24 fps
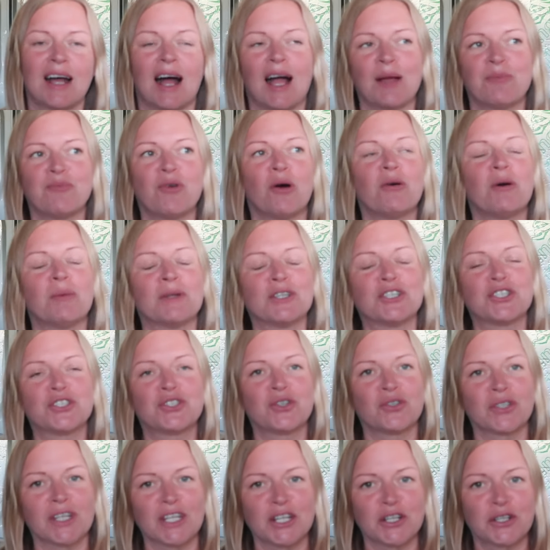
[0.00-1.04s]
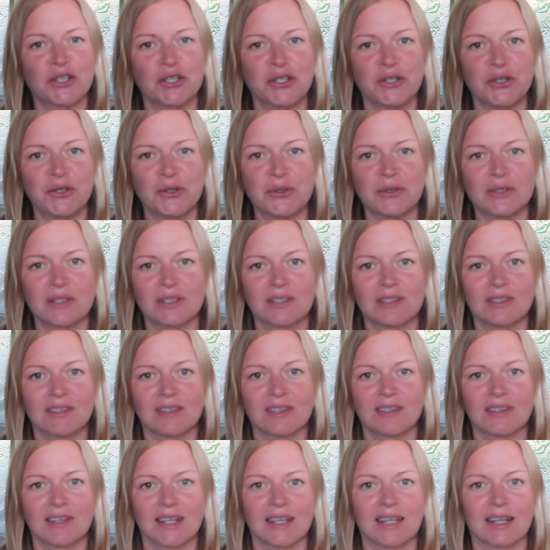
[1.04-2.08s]
I probably should include
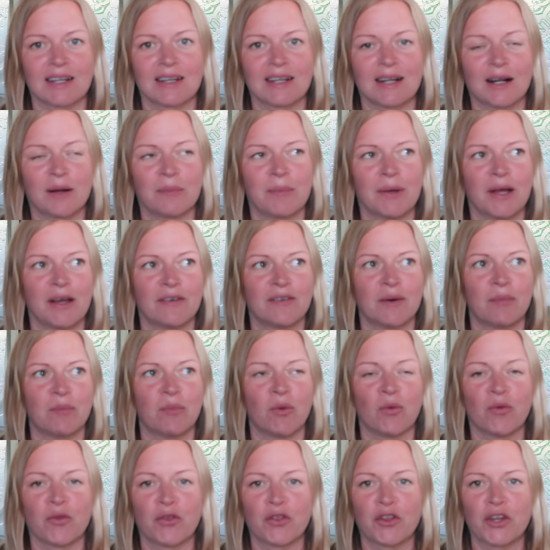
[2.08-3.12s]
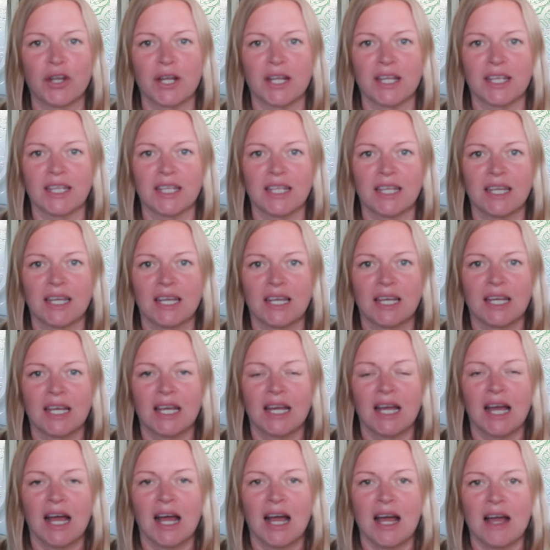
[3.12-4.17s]
like a little bit of a monthly
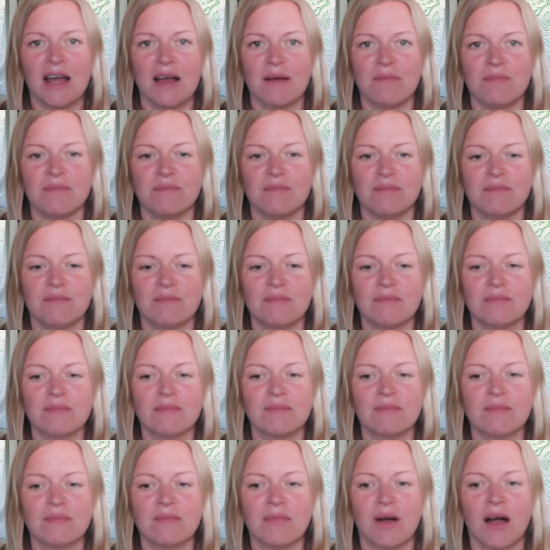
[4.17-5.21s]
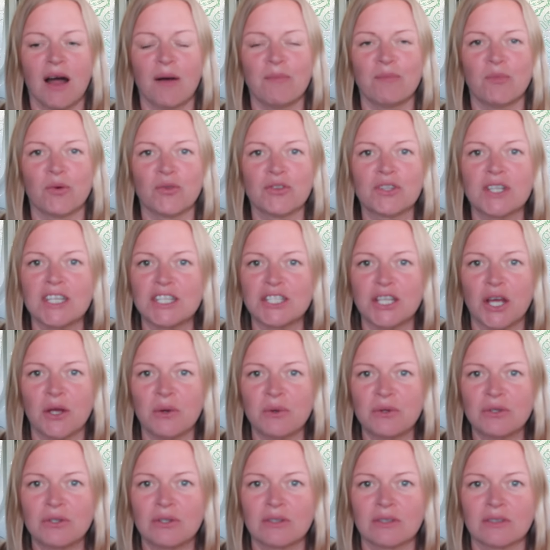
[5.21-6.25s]
um, a monthly
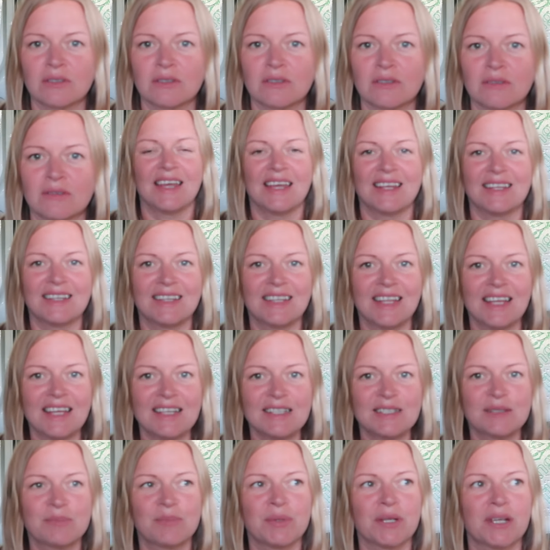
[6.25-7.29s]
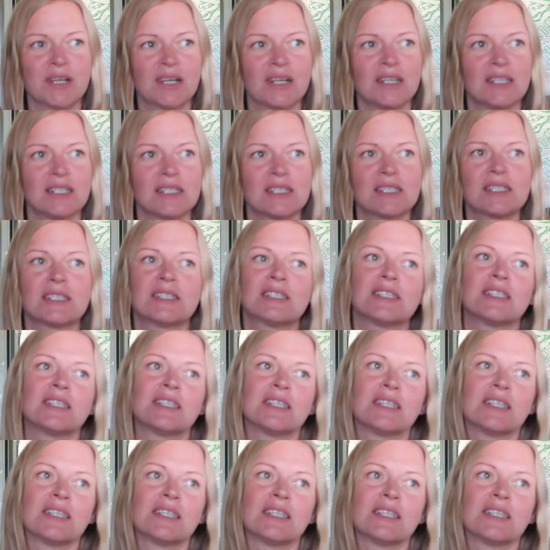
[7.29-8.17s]
total in this, because